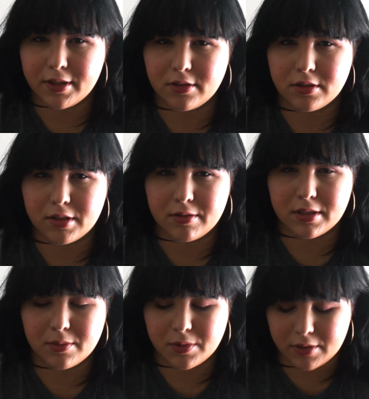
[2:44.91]
don't do a
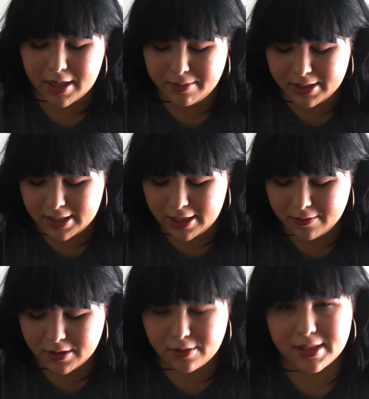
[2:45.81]
subscribe and
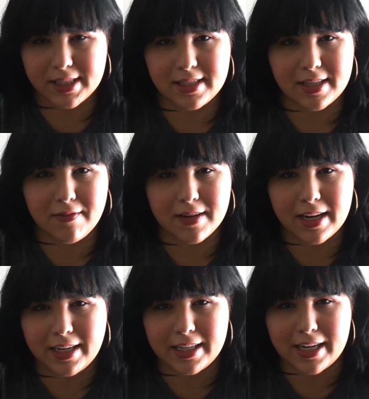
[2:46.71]
save, so it's
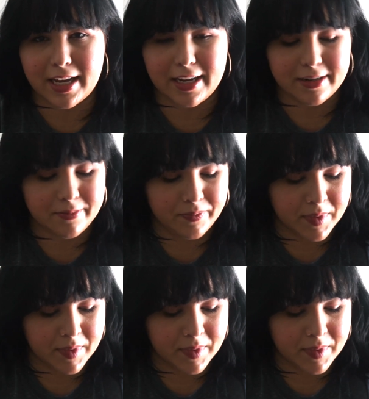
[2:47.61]
$7.99,